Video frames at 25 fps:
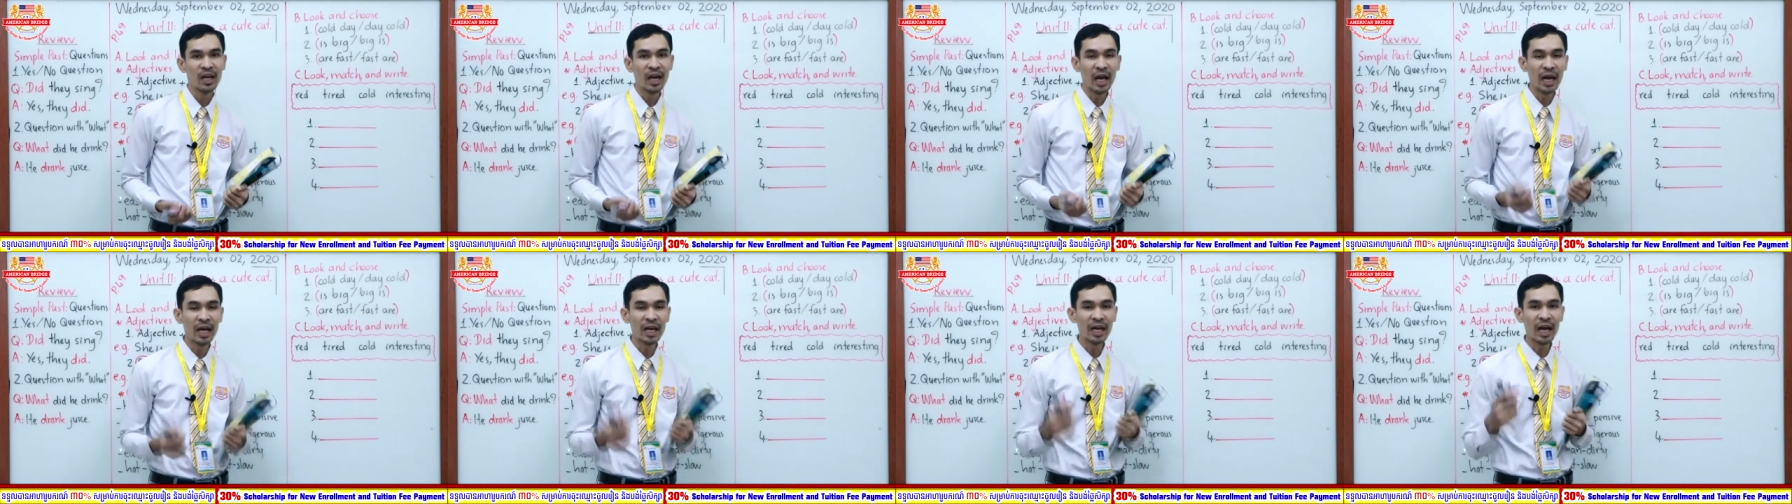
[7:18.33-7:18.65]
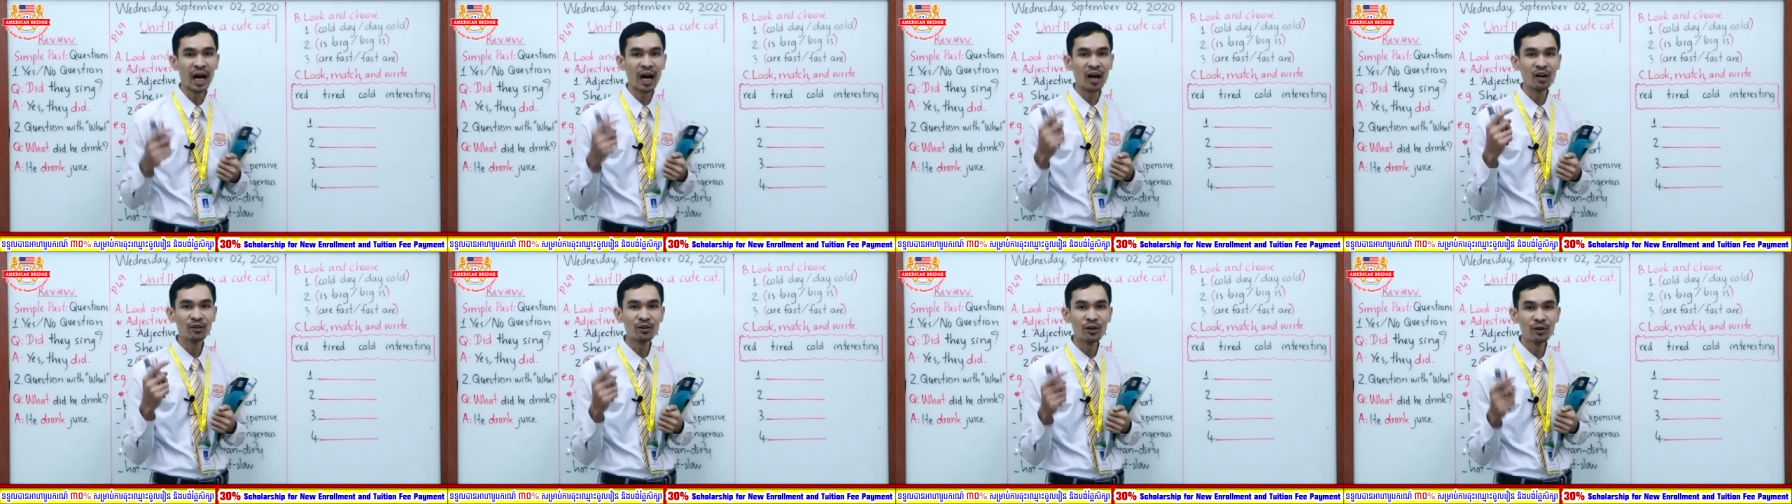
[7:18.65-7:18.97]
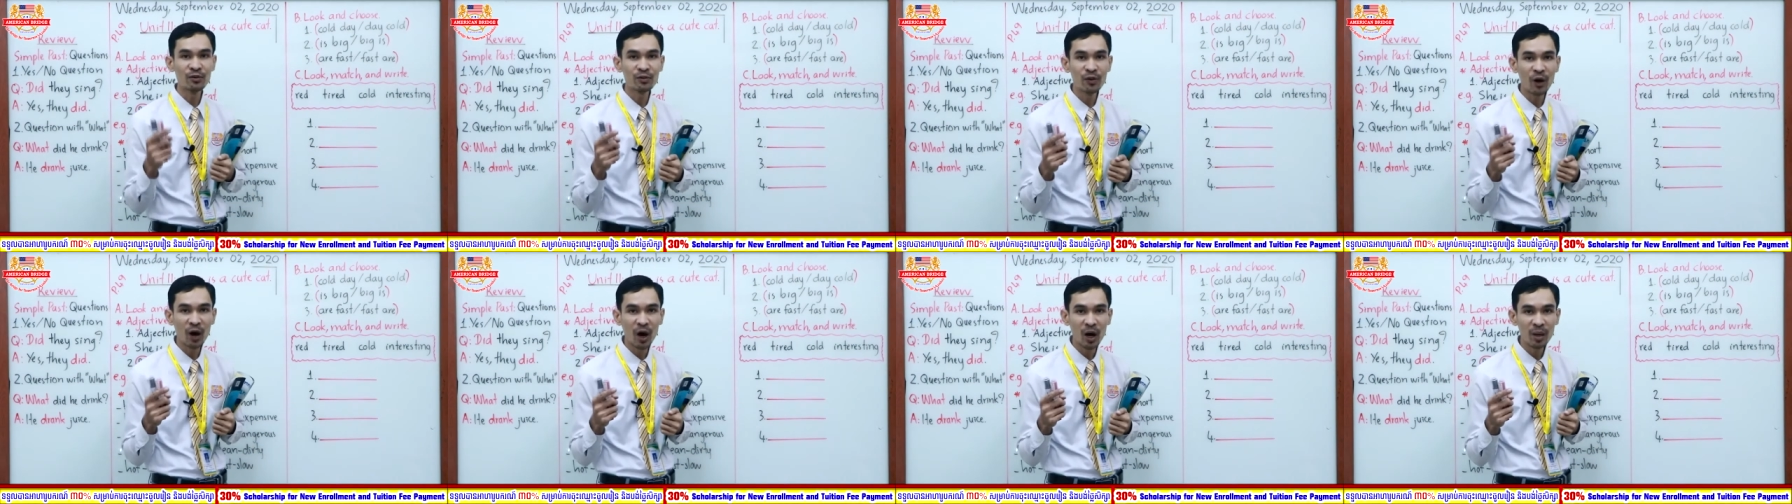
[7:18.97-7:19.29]
In our
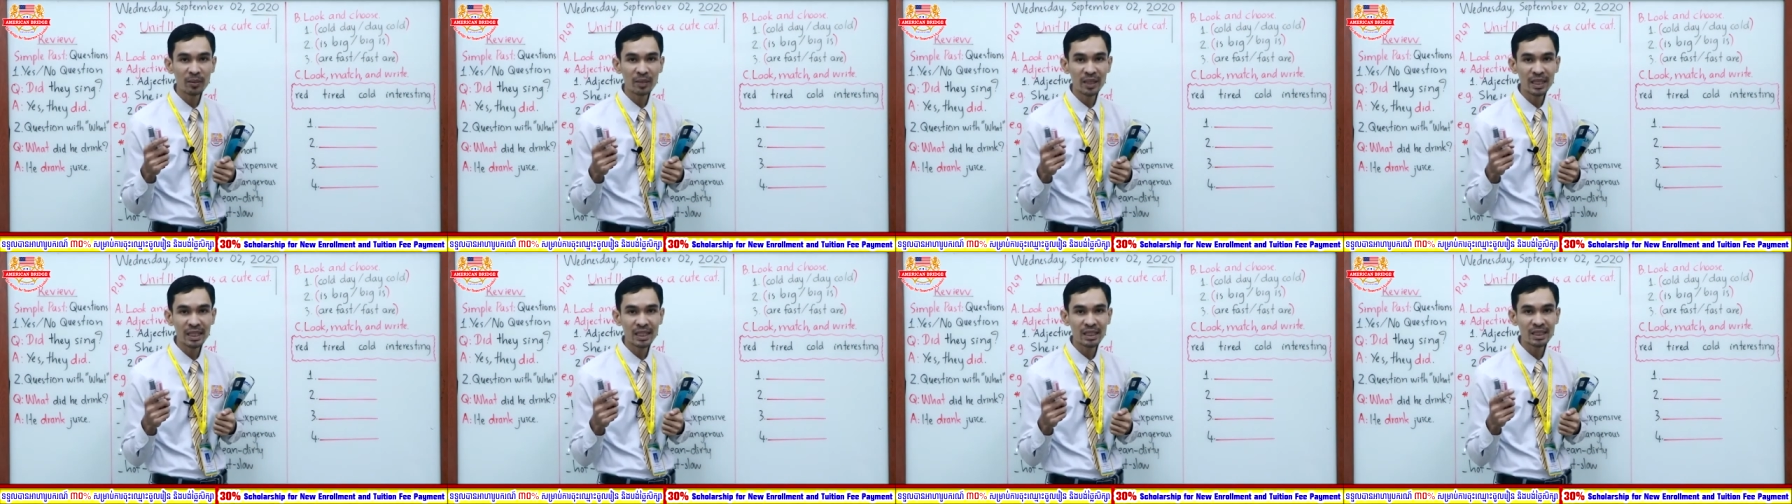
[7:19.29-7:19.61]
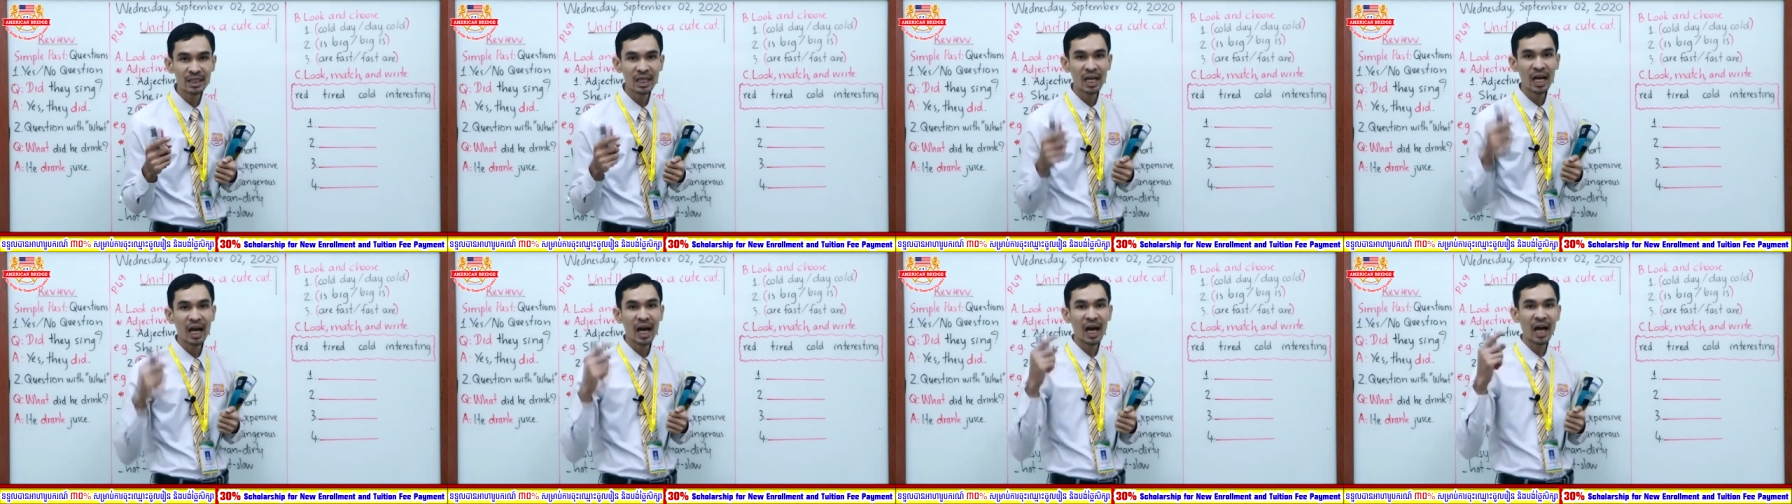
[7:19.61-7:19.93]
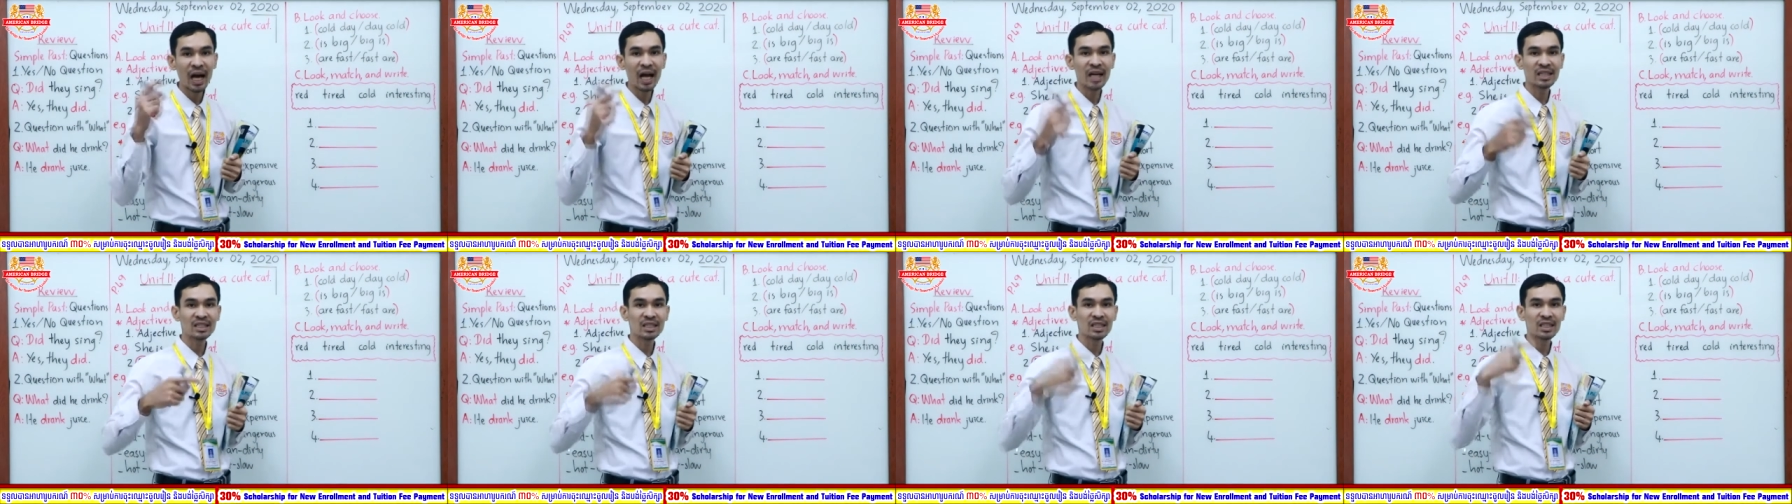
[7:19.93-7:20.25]
form is
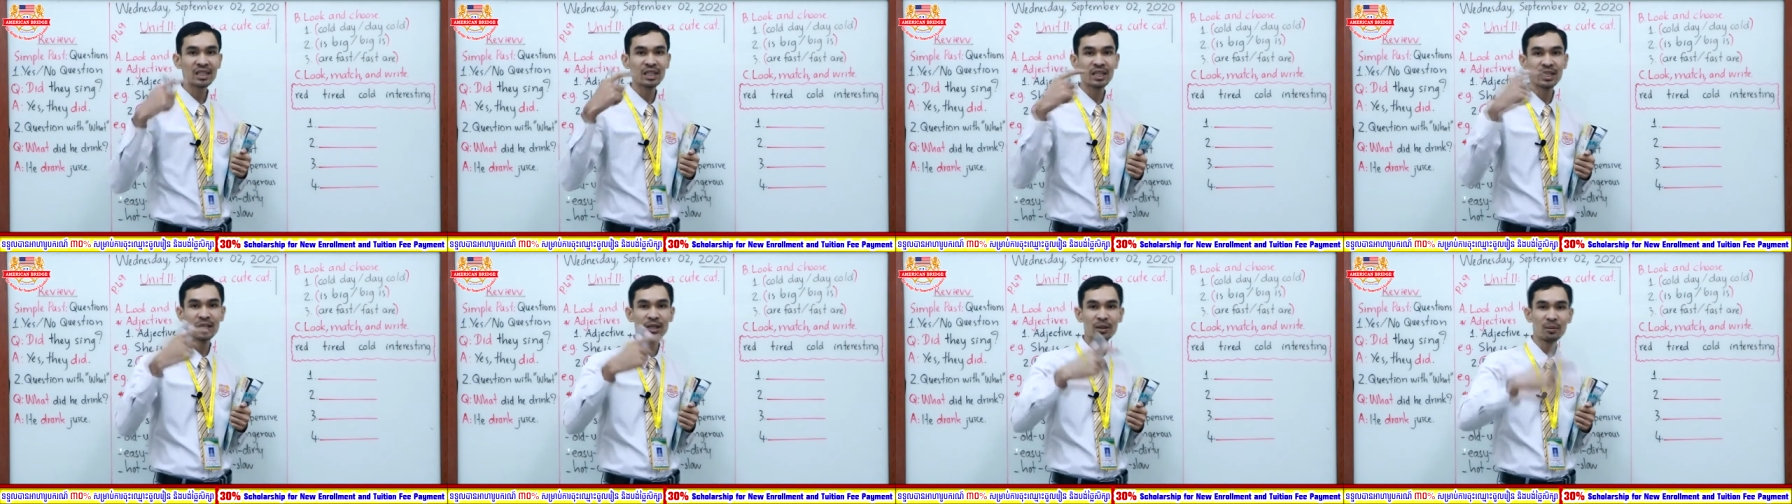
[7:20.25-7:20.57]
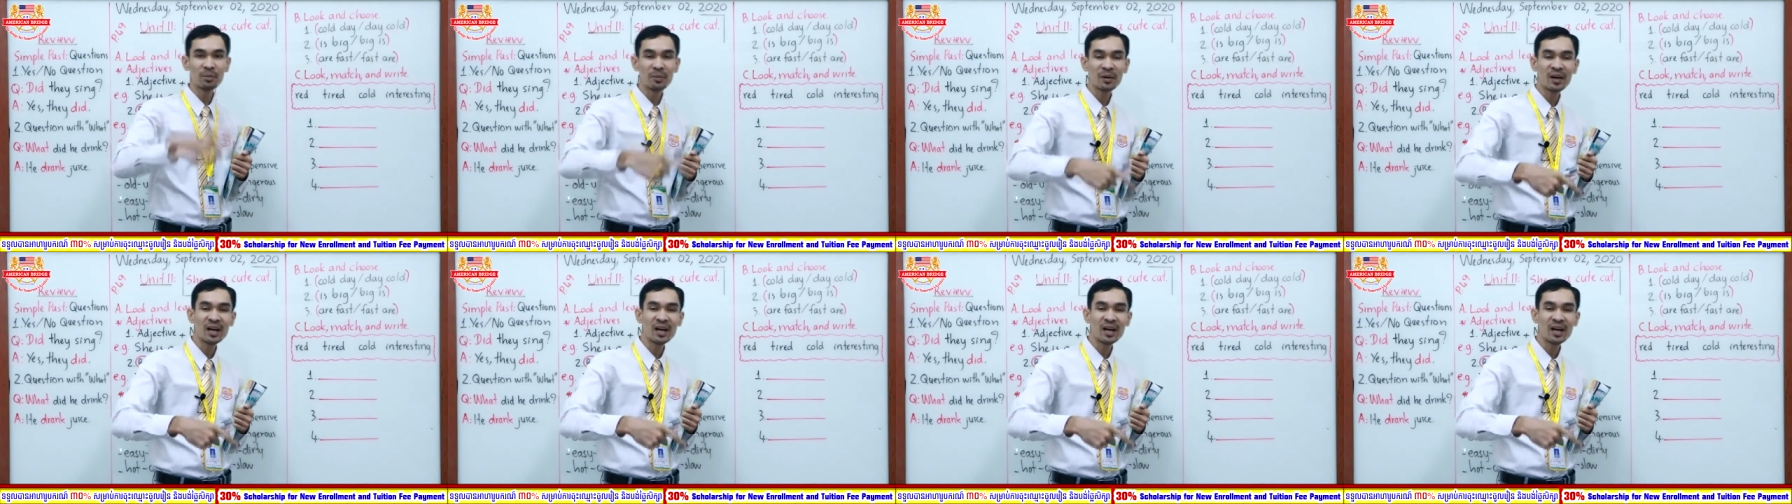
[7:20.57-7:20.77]
adjective